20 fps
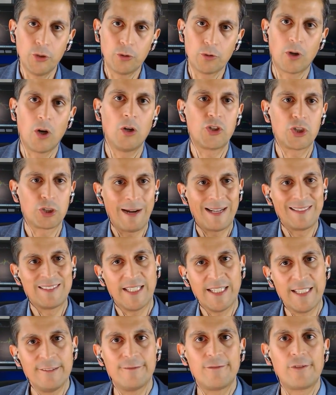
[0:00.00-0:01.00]
the euro
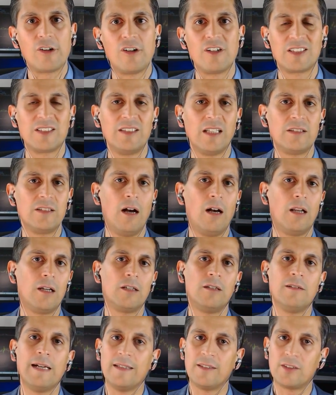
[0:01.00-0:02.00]
trades inverse to the
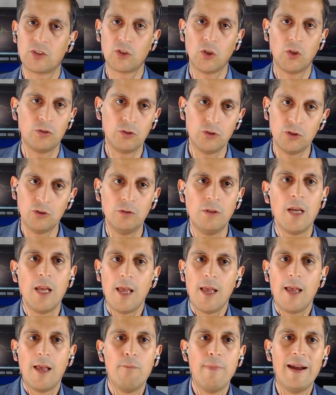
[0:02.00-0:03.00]
dollar and so
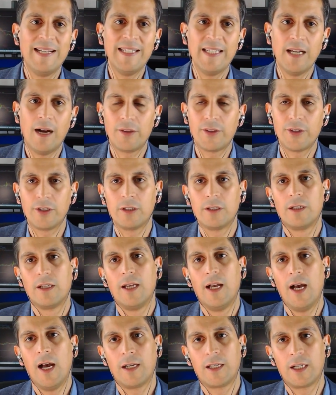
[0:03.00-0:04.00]
do many
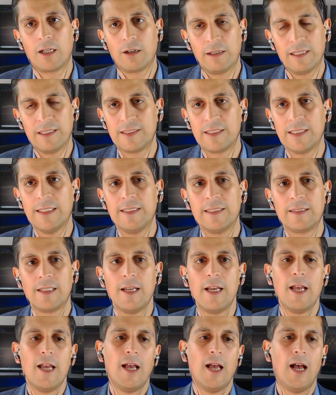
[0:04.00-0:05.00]
other
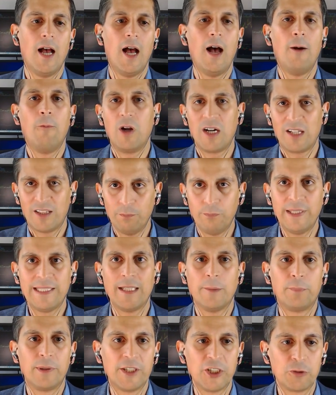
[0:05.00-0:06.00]
currencies. One of
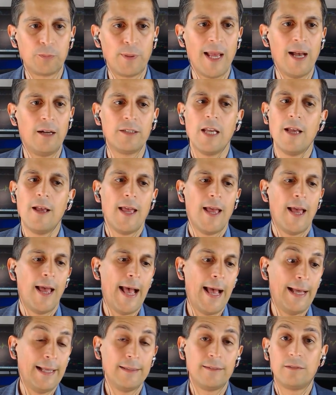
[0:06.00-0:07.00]
them being the British pound,
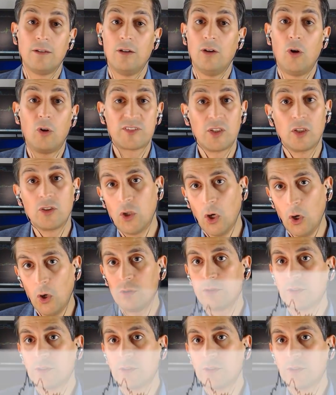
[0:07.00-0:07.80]
and also